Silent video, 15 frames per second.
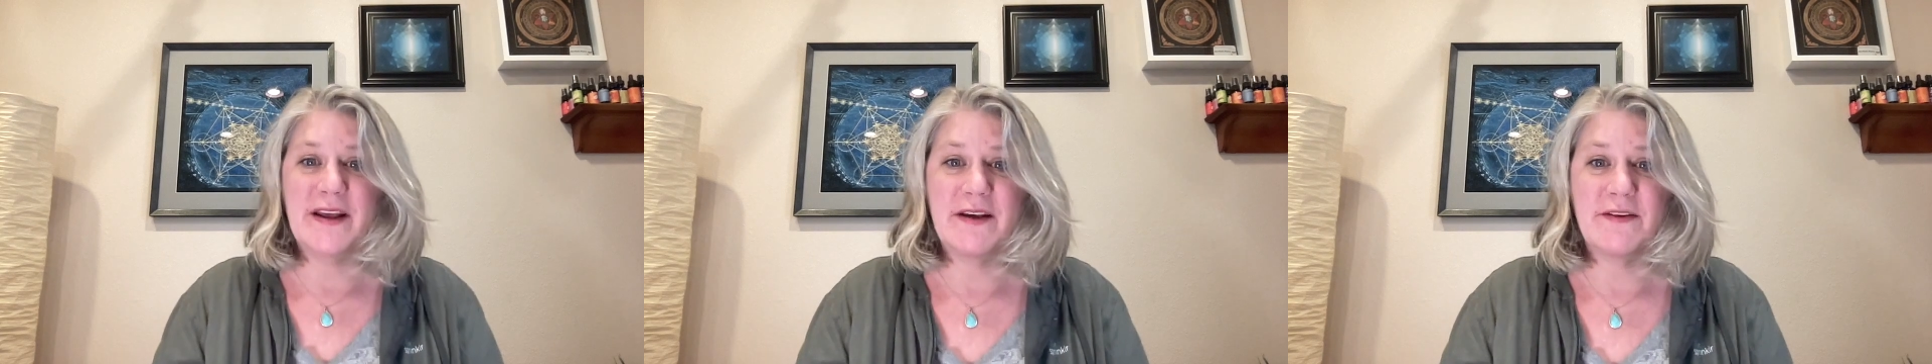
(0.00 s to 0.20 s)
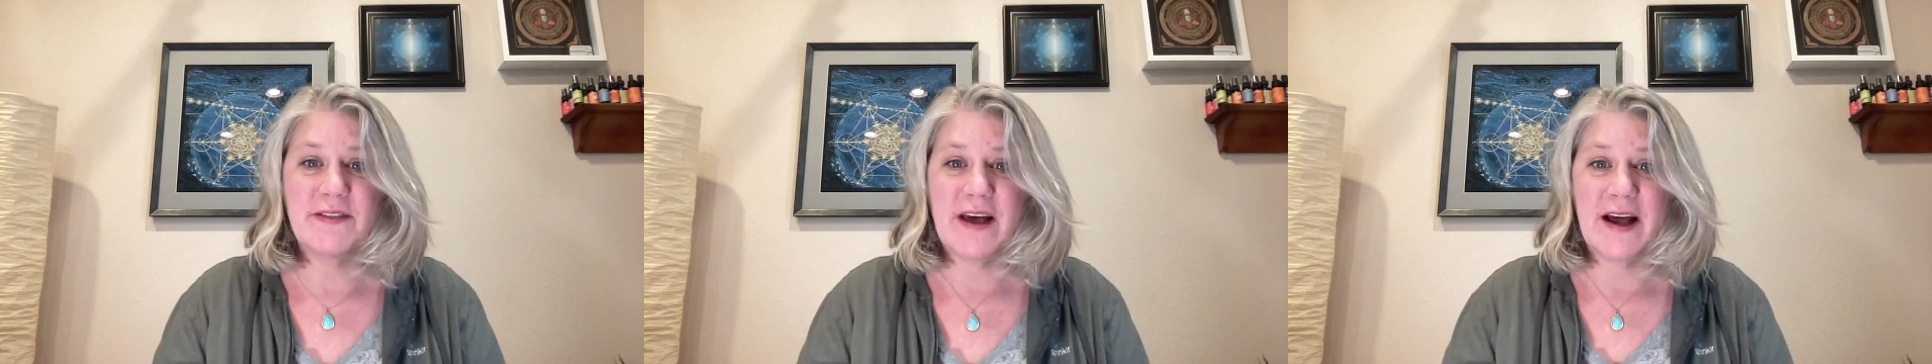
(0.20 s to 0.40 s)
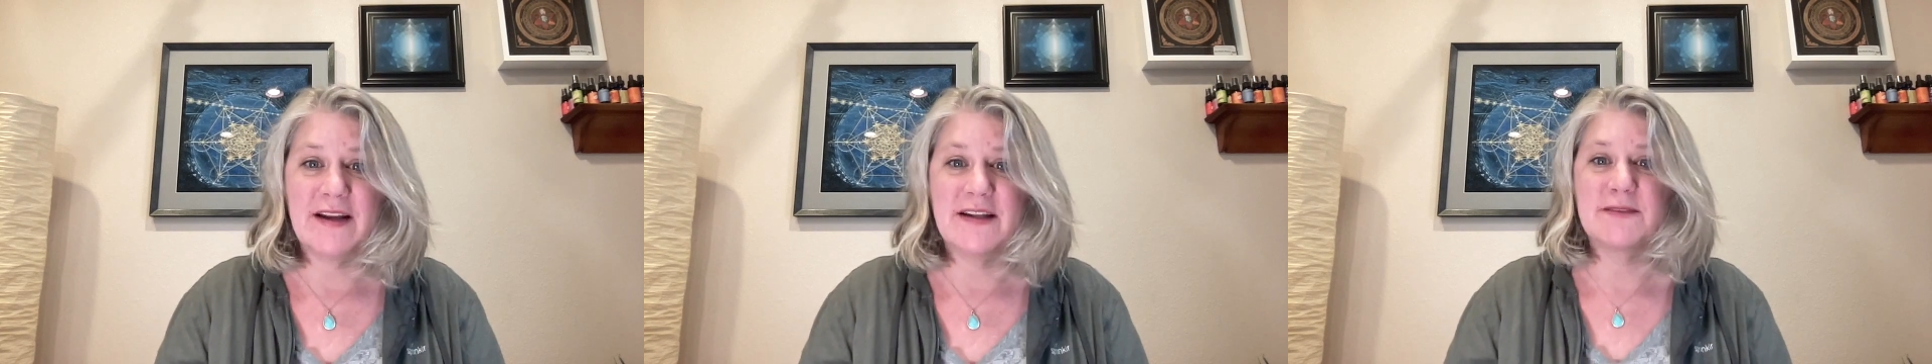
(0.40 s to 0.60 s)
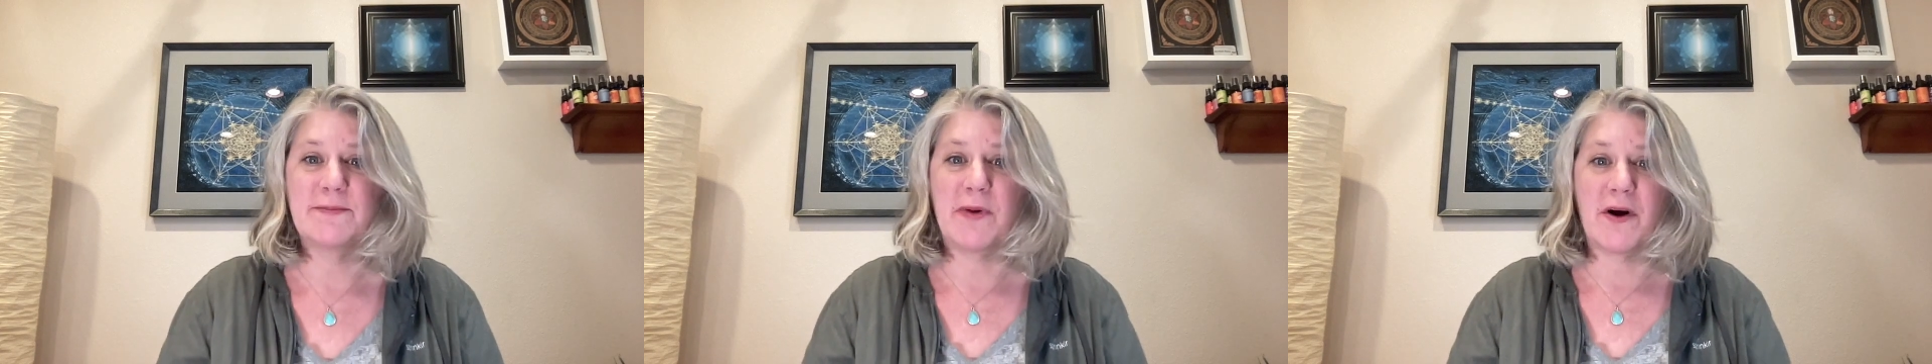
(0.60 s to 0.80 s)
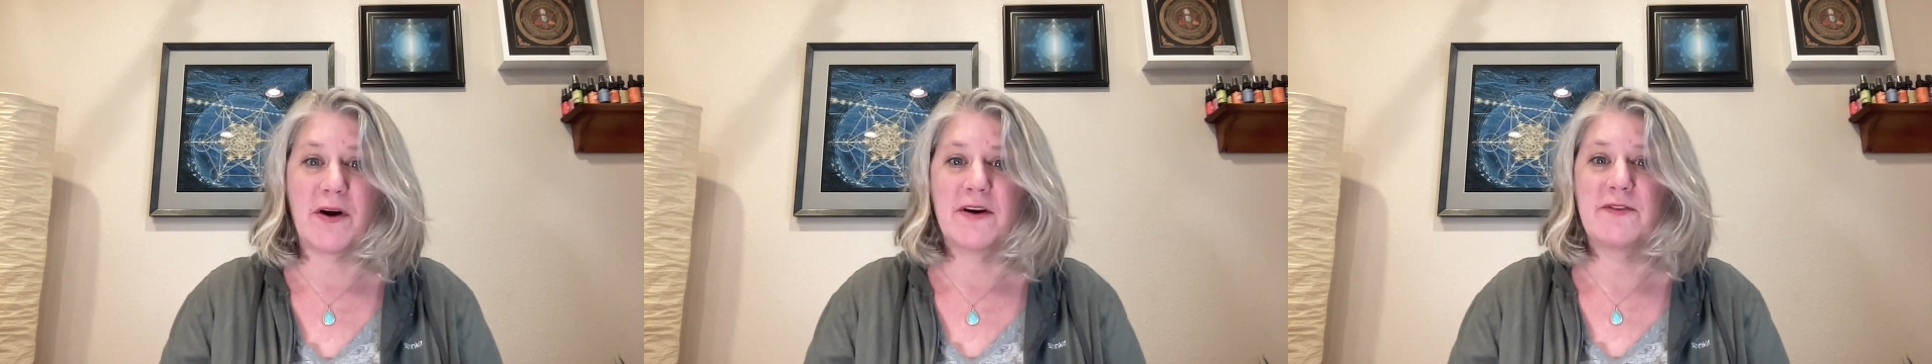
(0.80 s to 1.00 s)
if that is
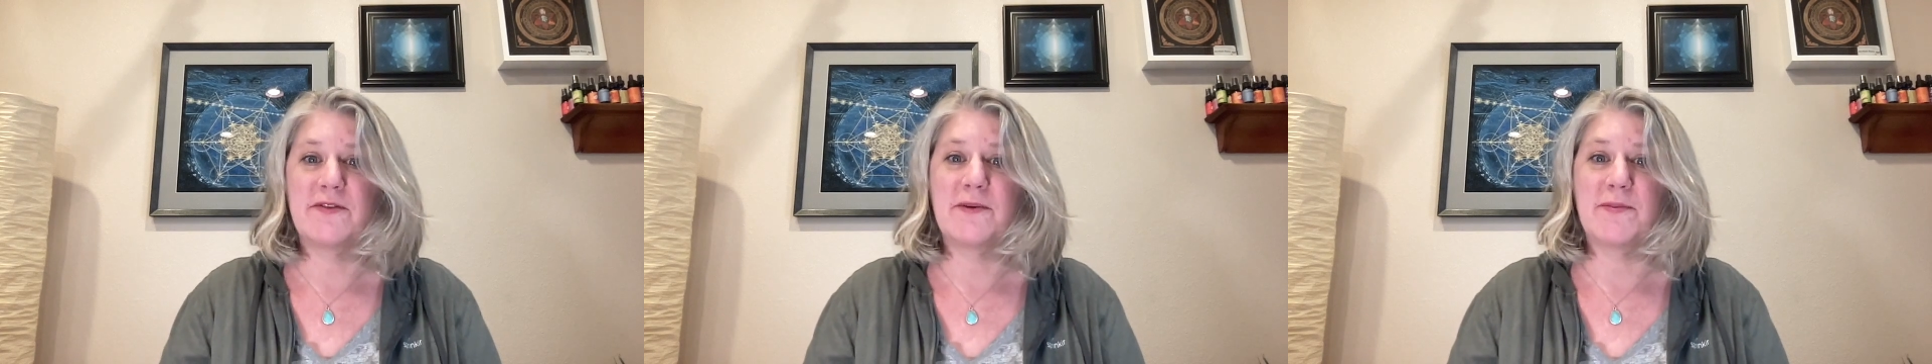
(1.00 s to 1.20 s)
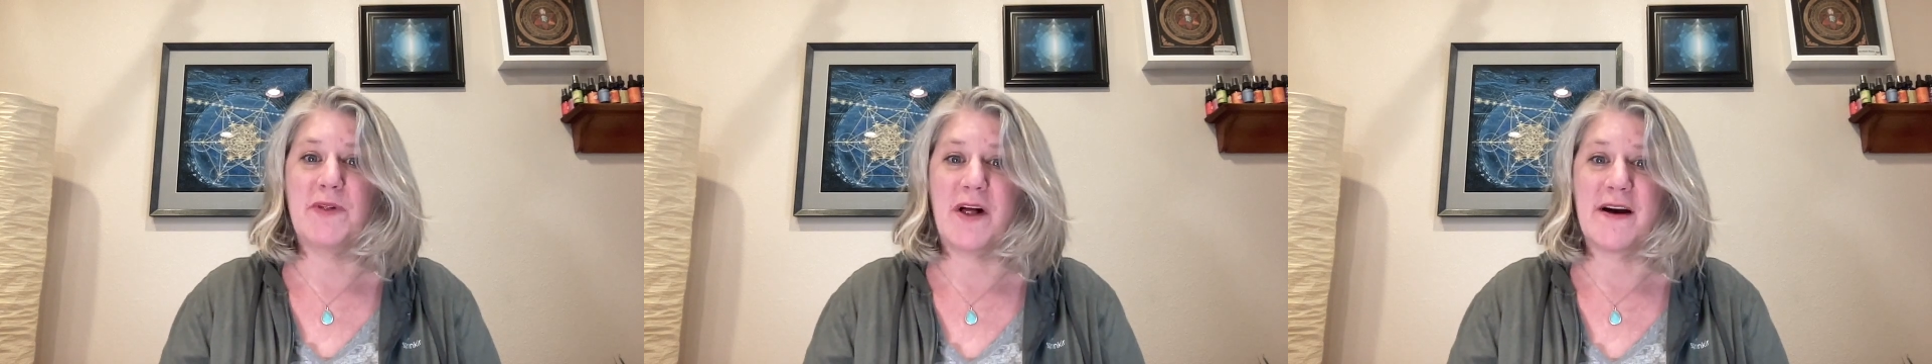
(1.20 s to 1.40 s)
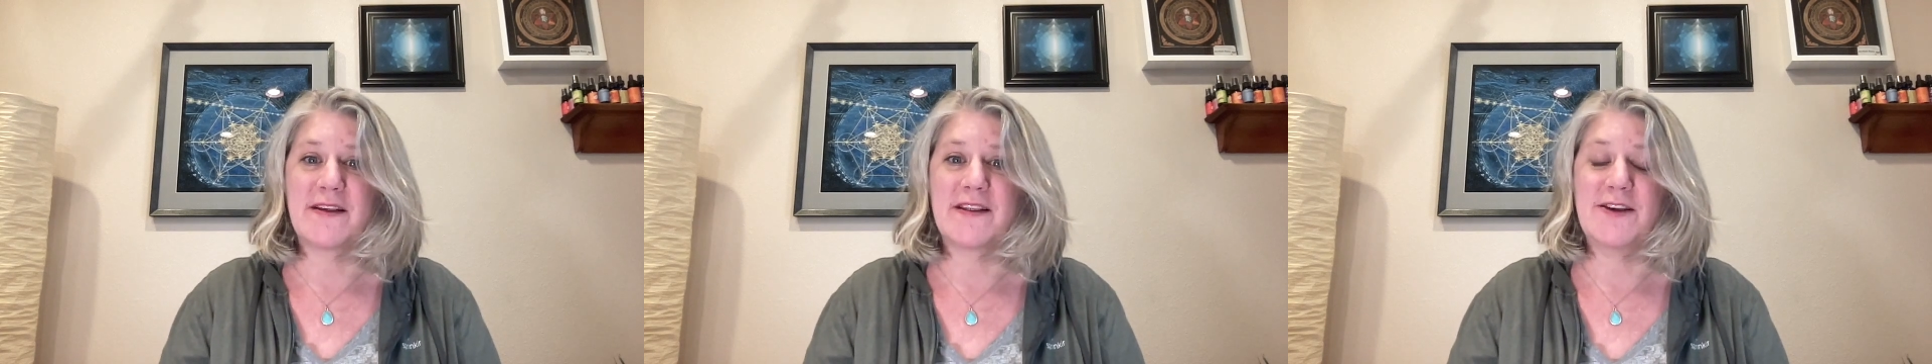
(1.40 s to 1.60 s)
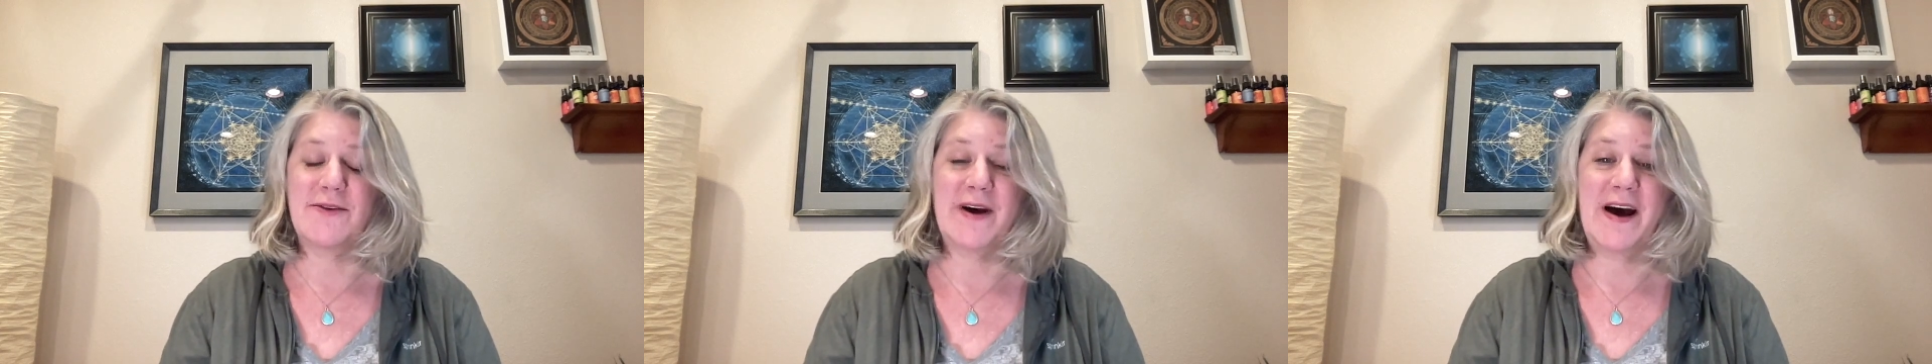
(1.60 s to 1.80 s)
part of the block that you